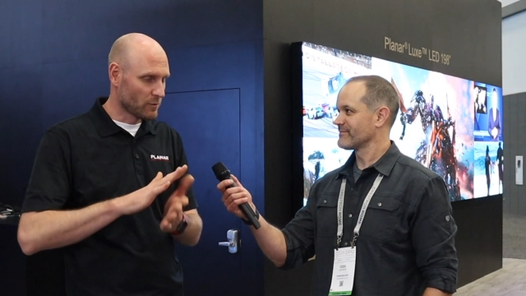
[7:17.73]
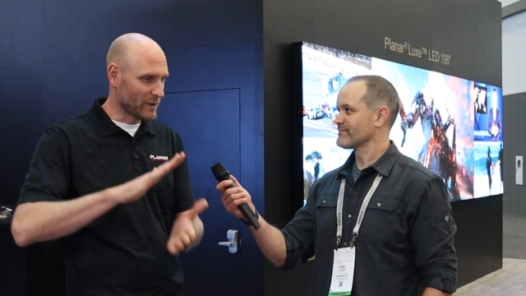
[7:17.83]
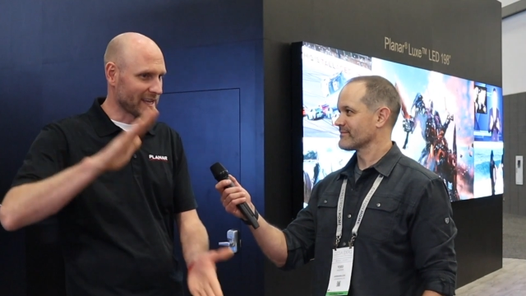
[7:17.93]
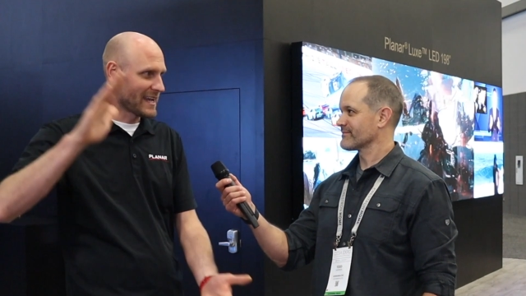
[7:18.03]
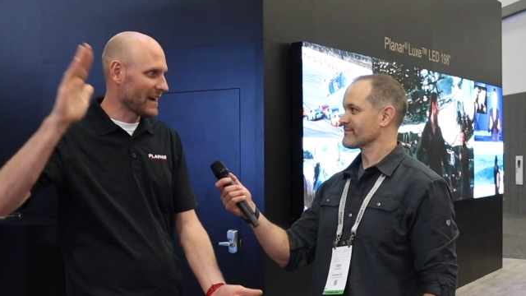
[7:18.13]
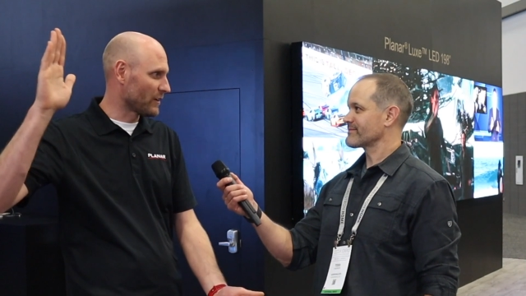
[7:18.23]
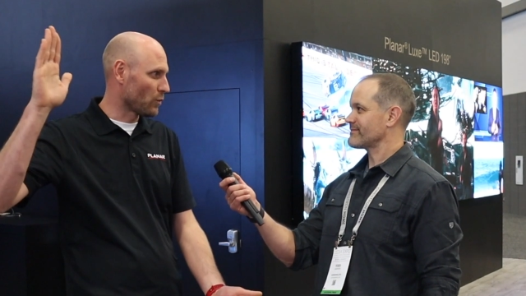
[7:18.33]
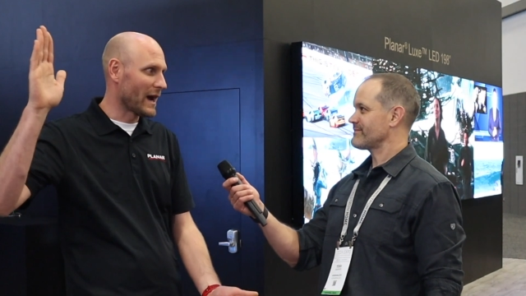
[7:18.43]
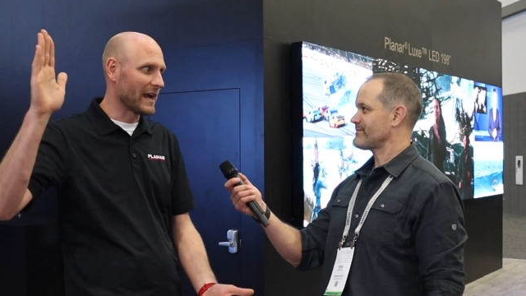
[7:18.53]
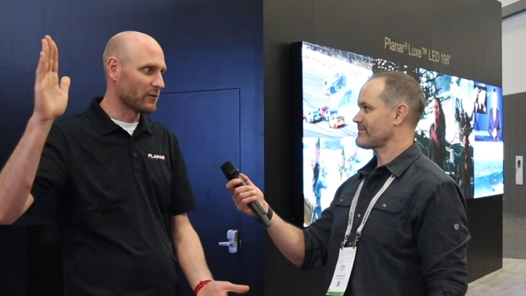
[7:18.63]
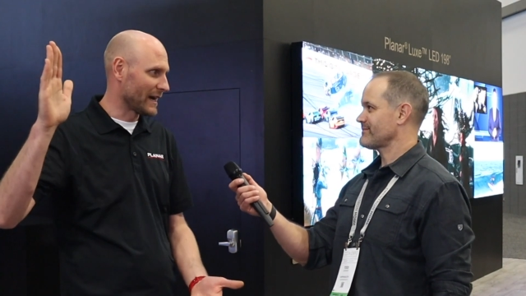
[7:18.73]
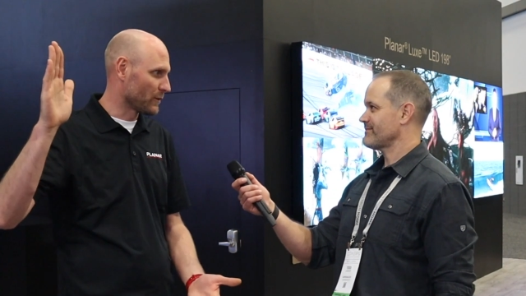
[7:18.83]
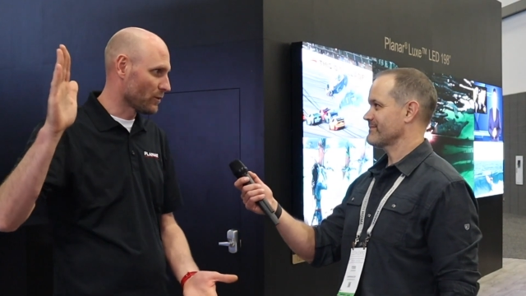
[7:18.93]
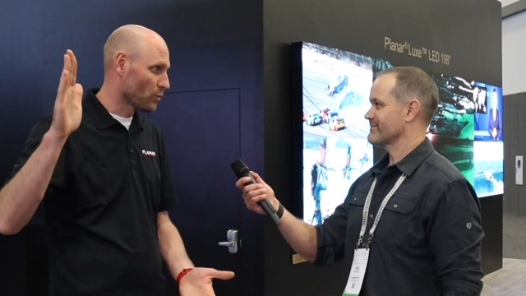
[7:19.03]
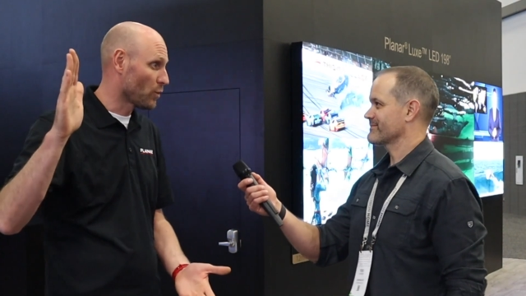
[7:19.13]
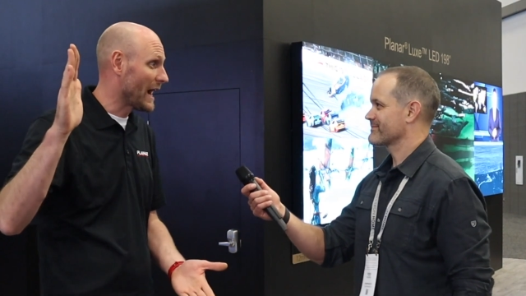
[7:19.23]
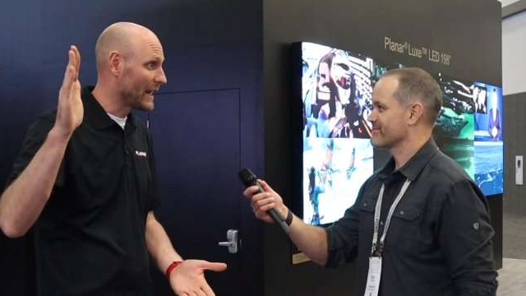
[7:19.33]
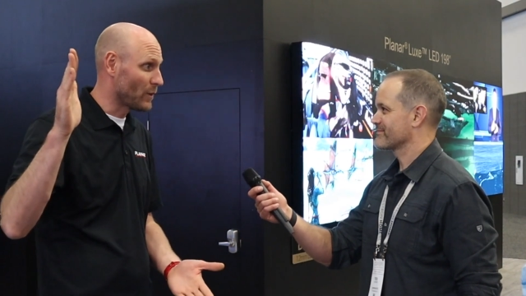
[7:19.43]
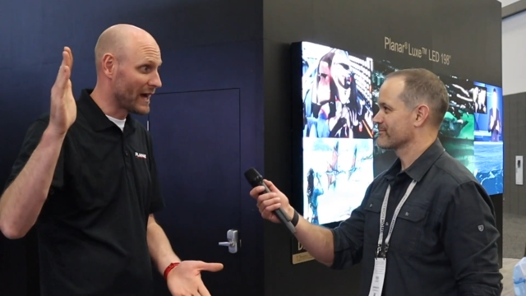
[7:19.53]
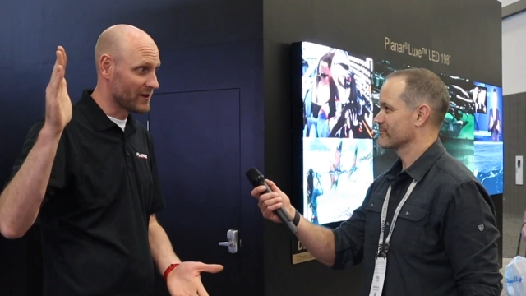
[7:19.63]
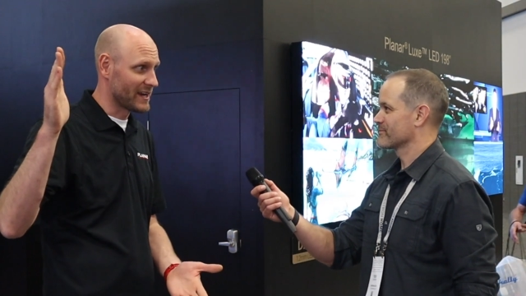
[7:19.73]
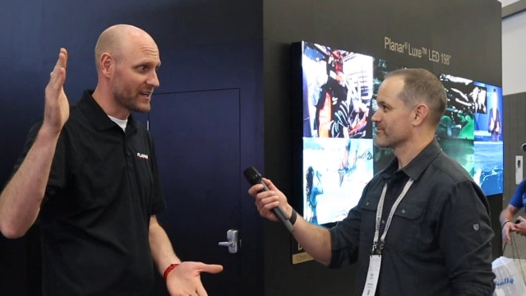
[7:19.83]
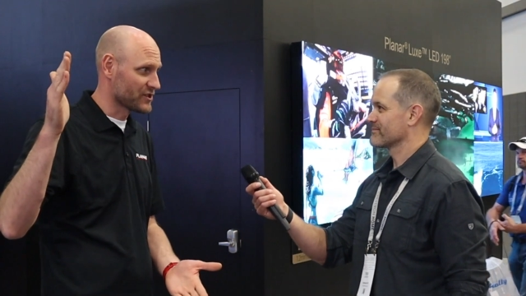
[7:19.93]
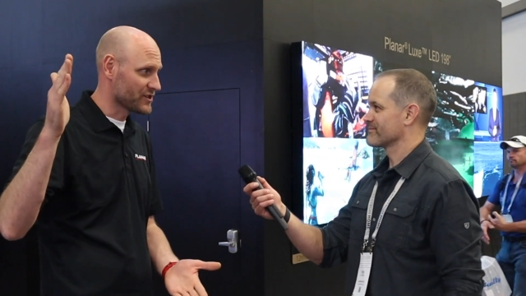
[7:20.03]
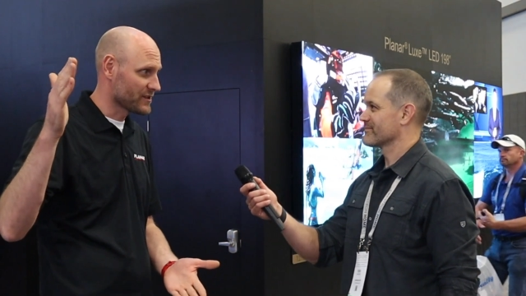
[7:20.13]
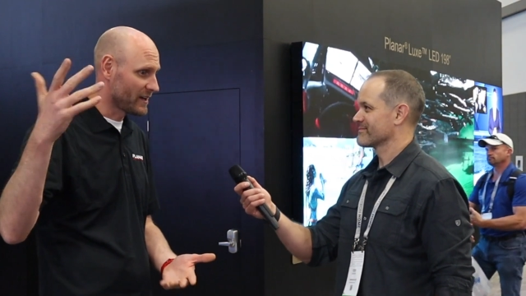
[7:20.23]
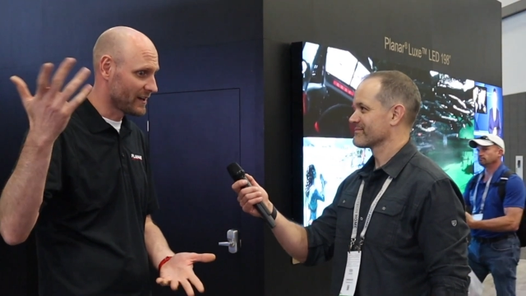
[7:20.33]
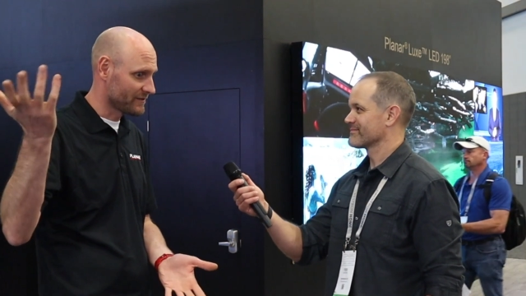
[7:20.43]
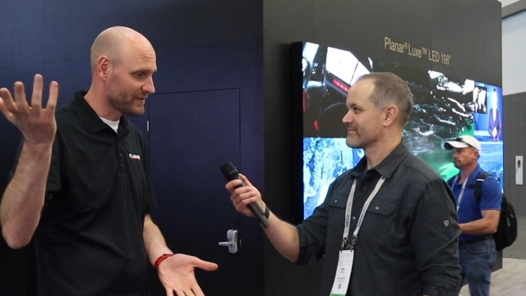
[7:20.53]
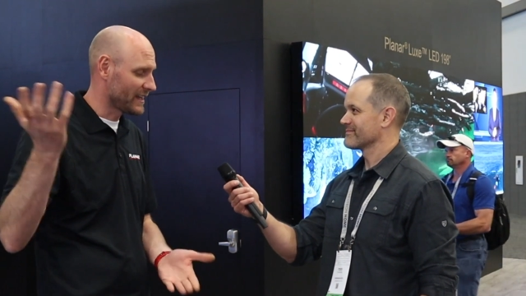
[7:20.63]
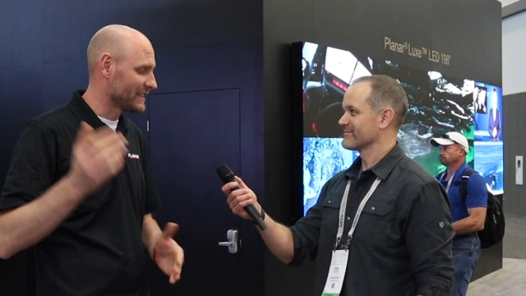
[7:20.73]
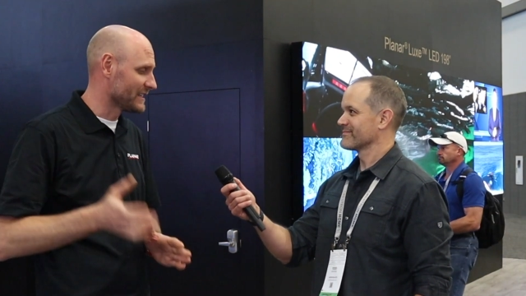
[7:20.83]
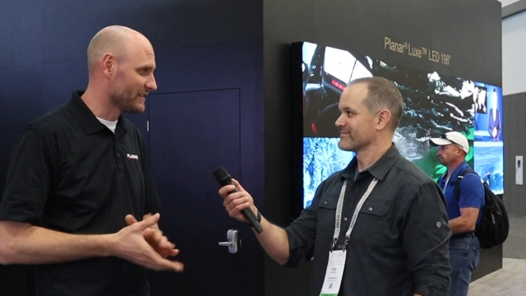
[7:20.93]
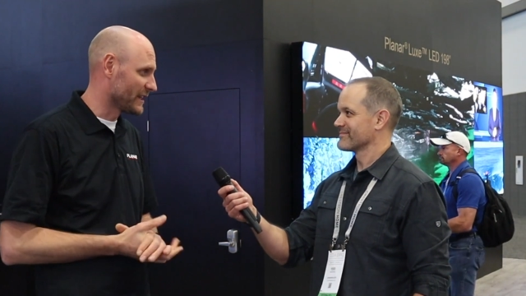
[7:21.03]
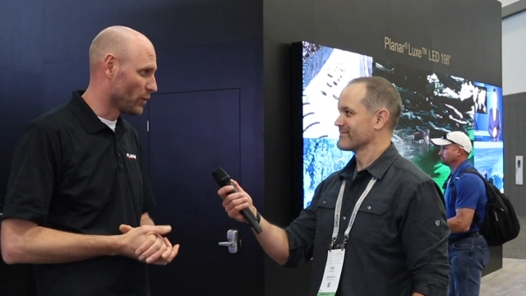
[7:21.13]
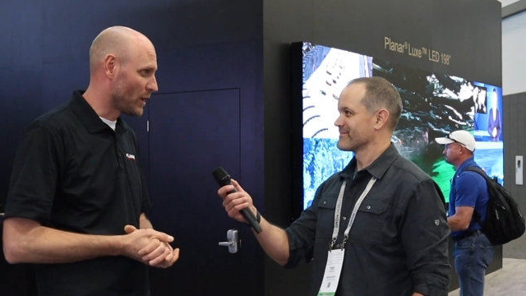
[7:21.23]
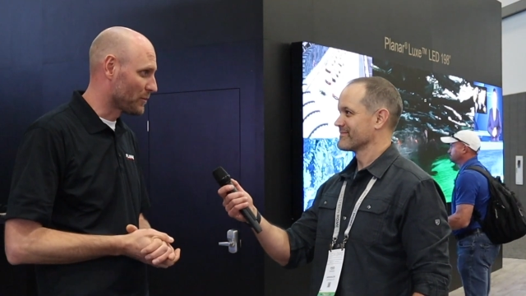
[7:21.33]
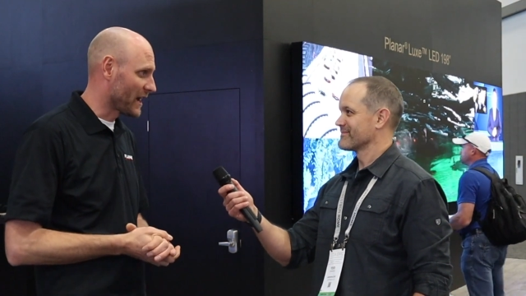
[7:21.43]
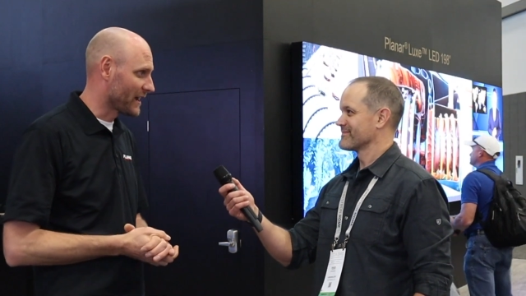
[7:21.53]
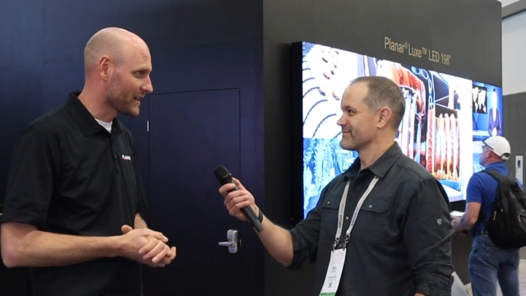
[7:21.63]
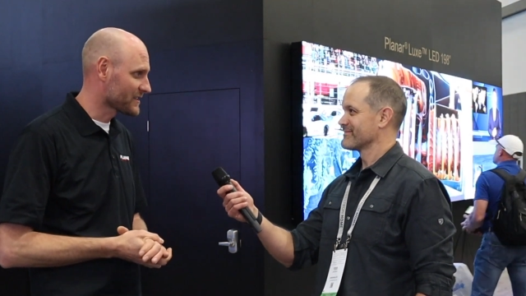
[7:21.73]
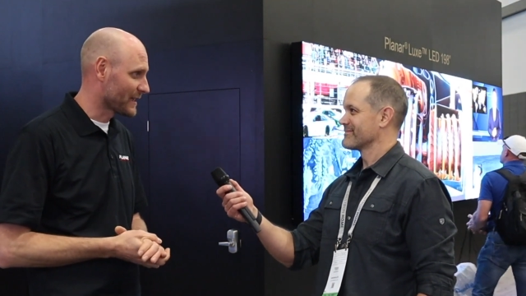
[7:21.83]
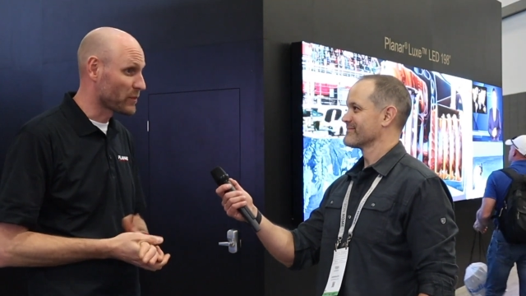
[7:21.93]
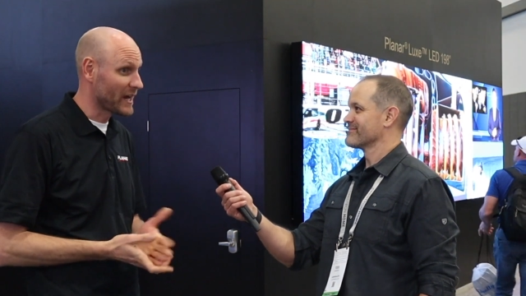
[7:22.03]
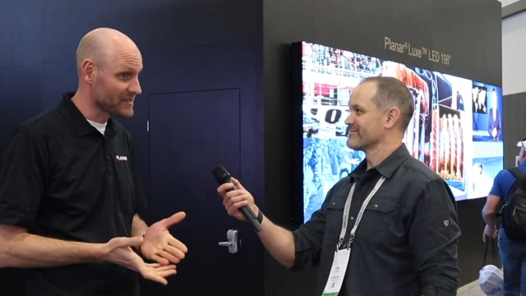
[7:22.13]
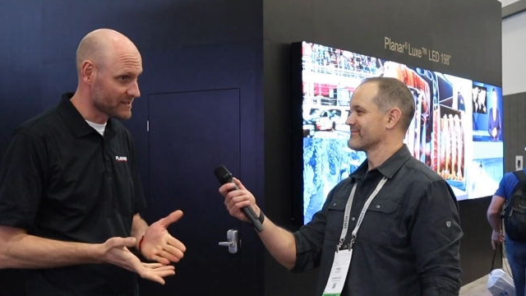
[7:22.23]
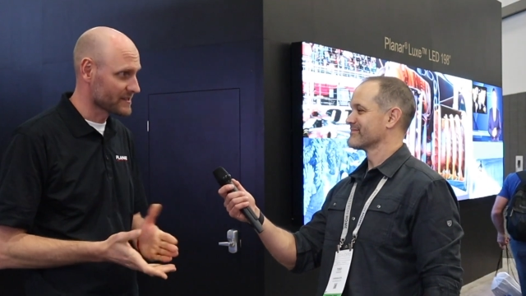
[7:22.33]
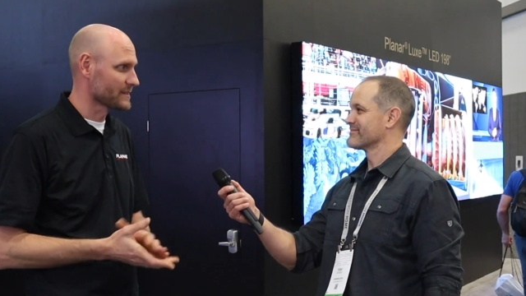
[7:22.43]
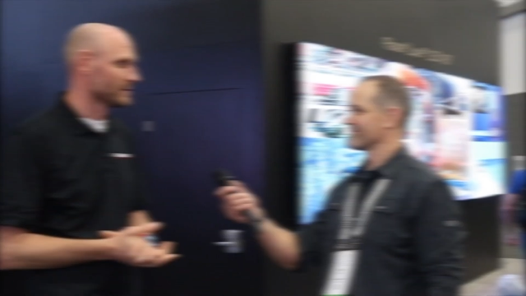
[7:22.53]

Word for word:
Speaker 1: we have a wide, wide, wide, wide range of LED video wall products and prices.